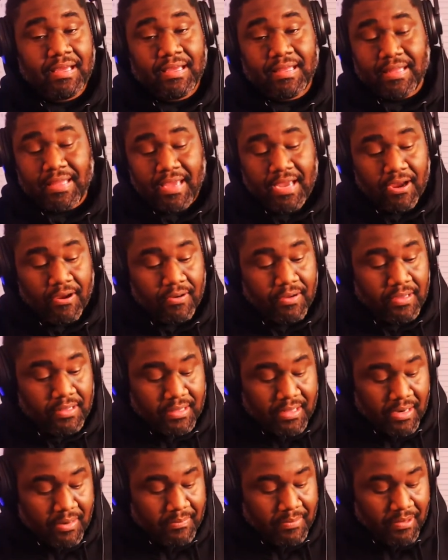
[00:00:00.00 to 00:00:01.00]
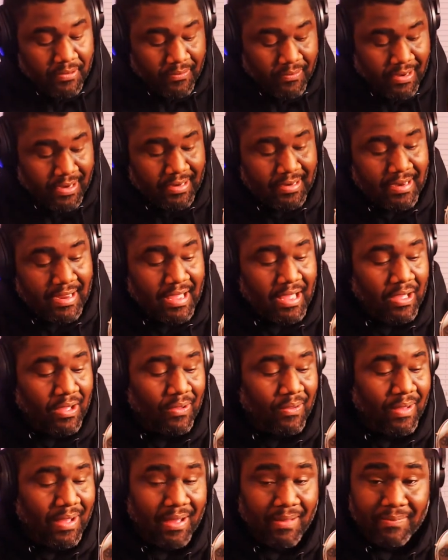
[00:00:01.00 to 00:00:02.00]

In the area that I'm in right now,